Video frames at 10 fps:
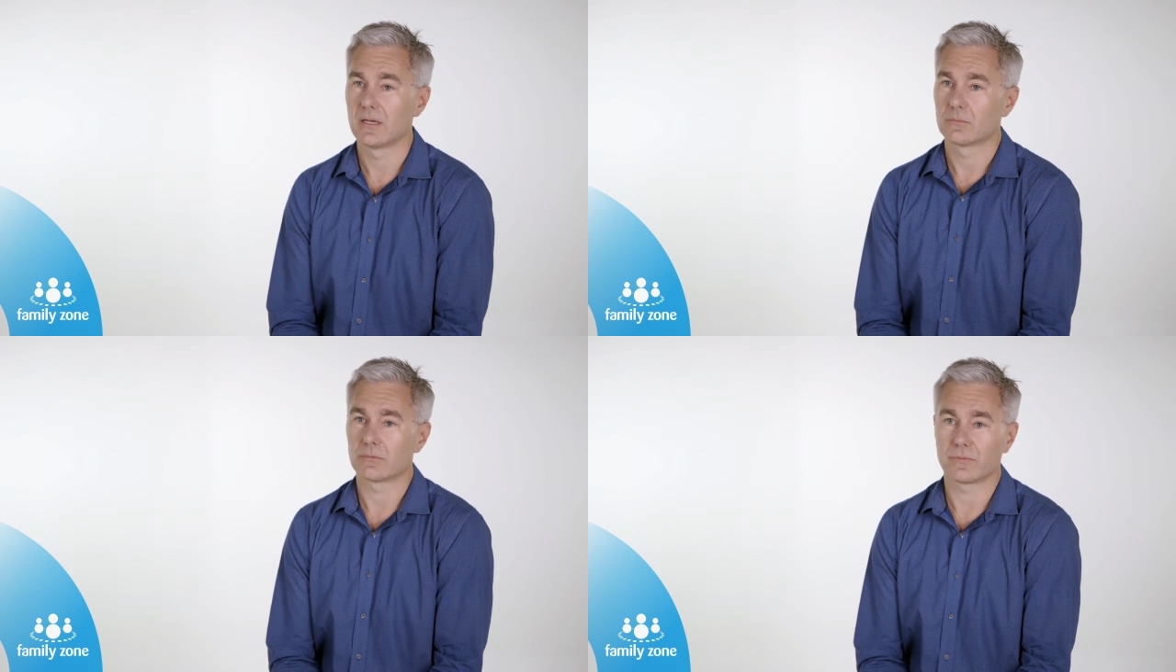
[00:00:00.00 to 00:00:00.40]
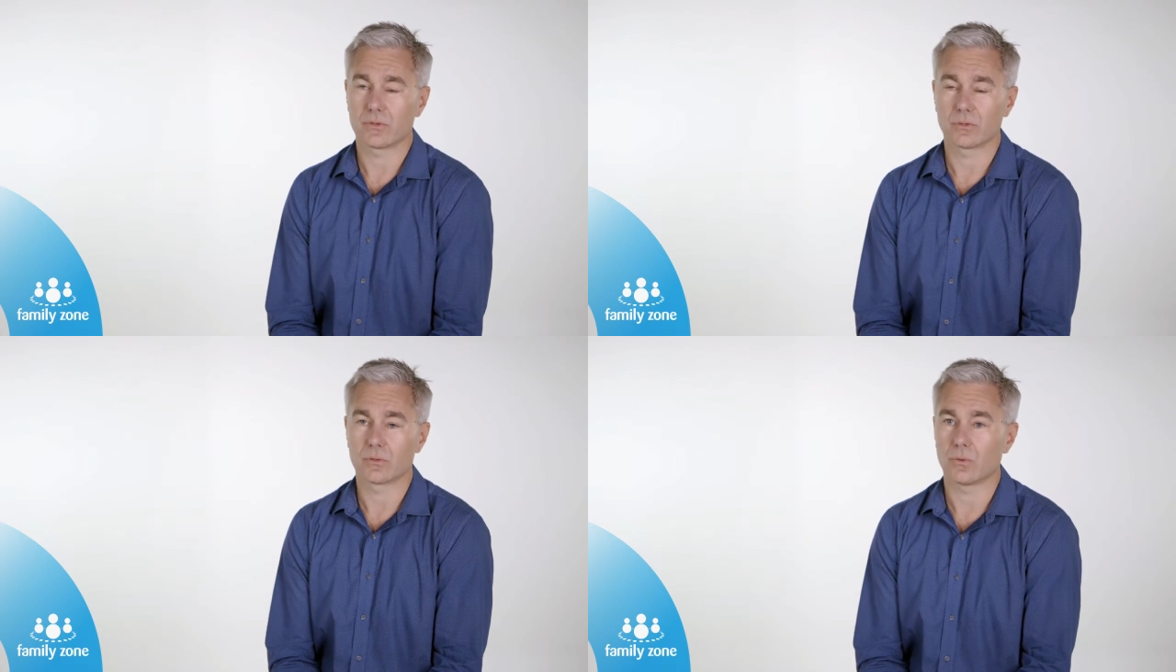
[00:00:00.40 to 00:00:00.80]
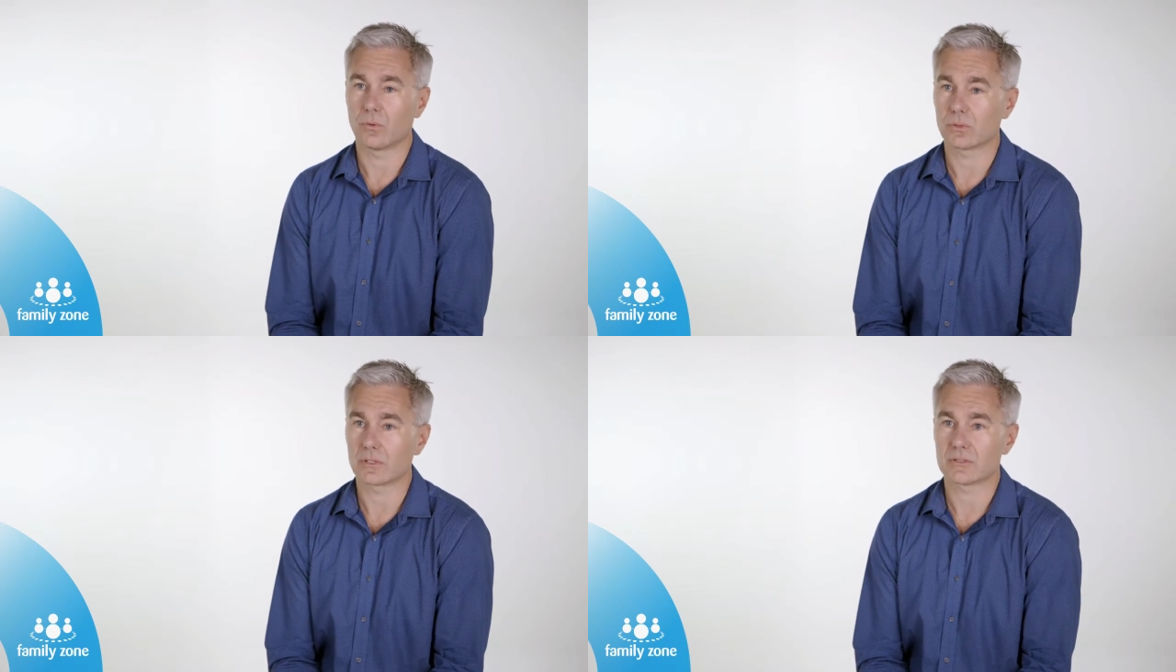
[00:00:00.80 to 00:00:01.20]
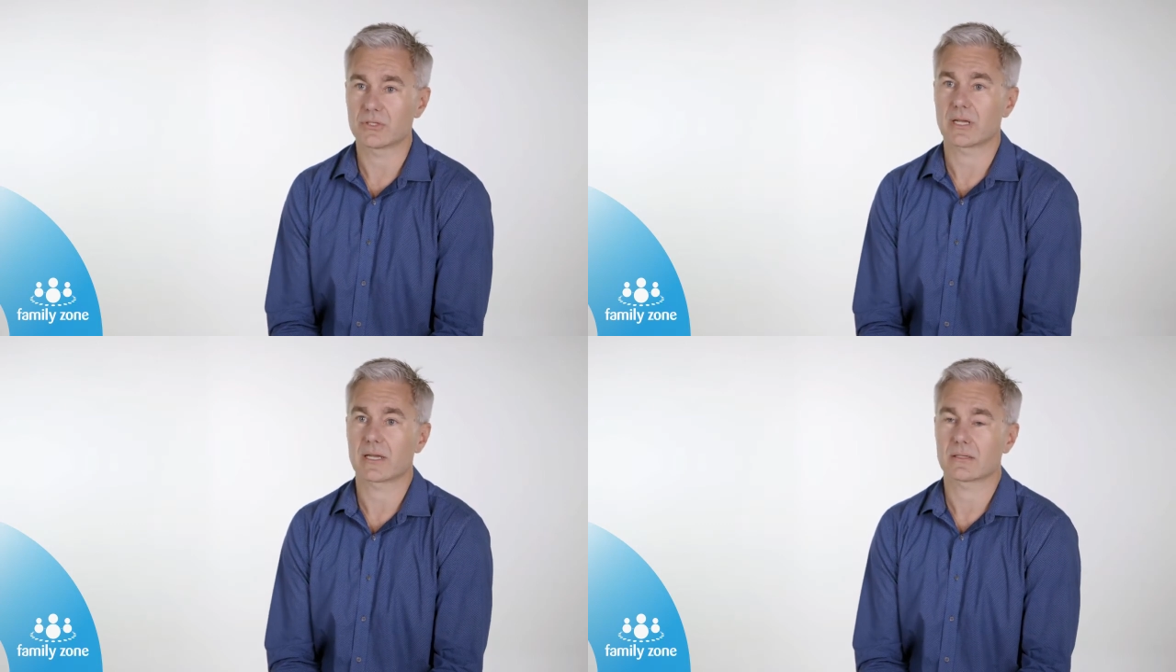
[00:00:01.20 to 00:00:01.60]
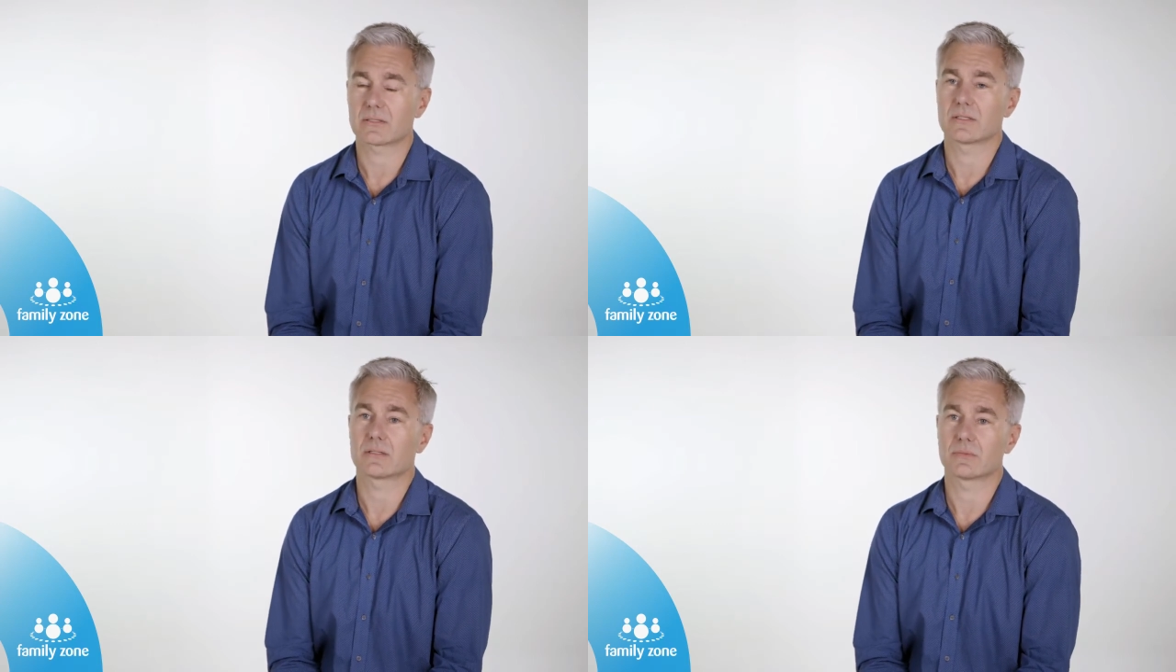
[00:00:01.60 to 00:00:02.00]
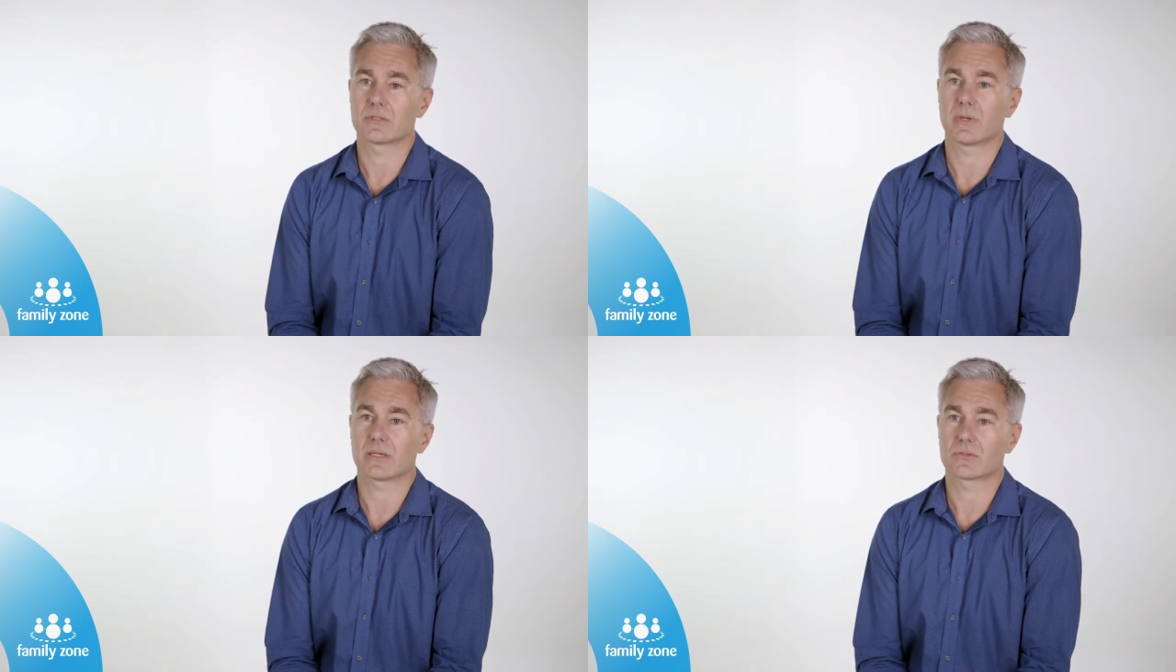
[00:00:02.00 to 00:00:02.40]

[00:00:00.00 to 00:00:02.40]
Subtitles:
review, audit and check our systems to make